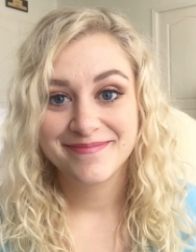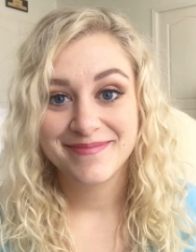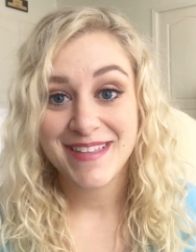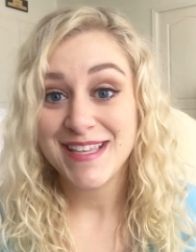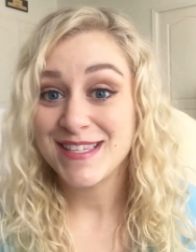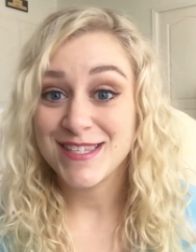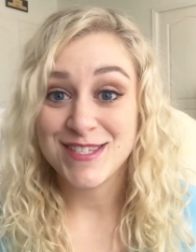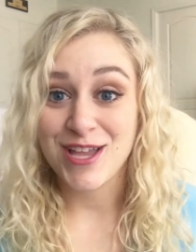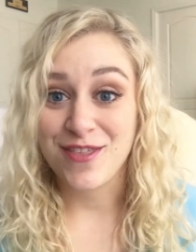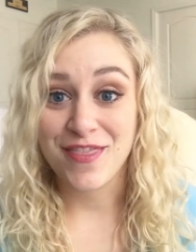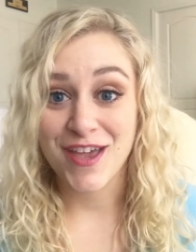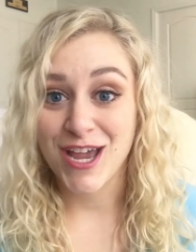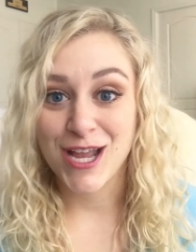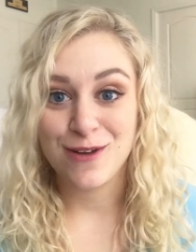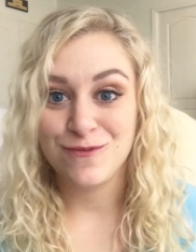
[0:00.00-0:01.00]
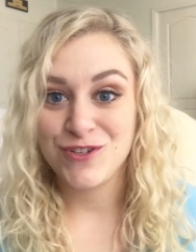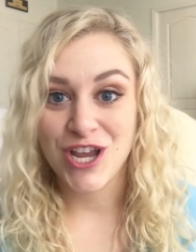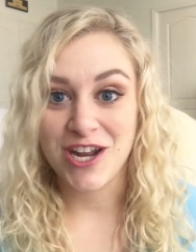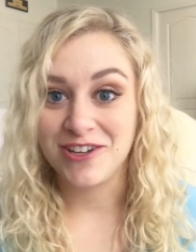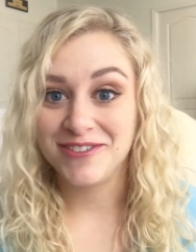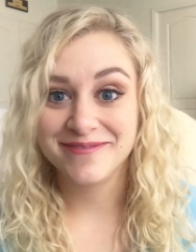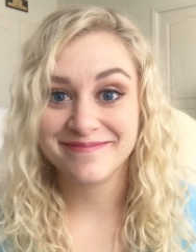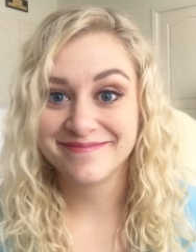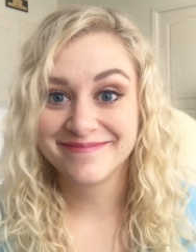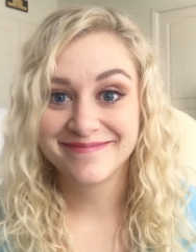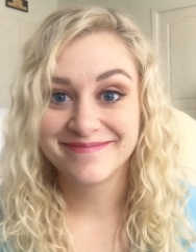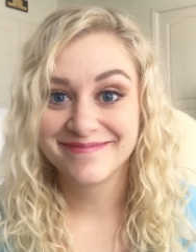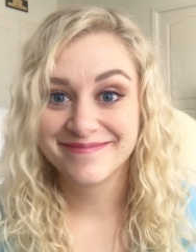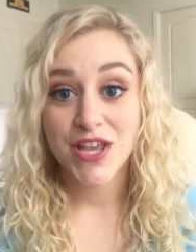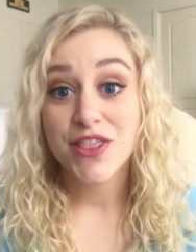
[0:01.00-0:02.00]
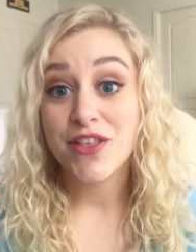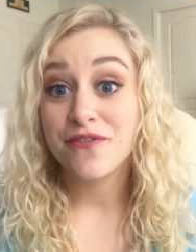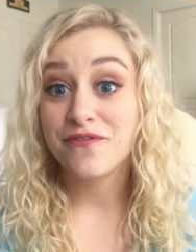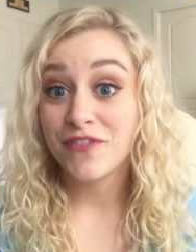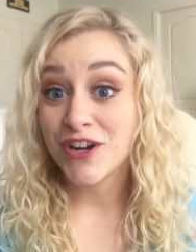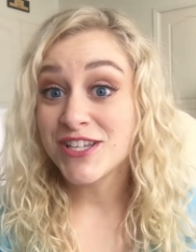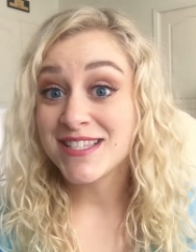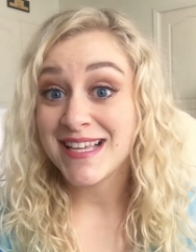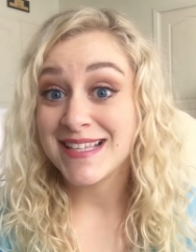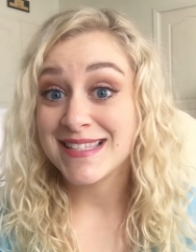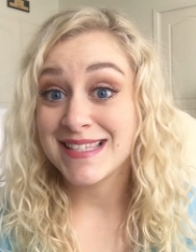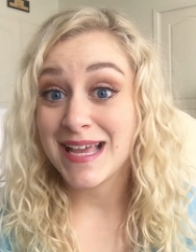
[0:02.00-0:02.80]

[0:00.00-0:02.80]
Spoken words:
This is not that kind of channel. The first sense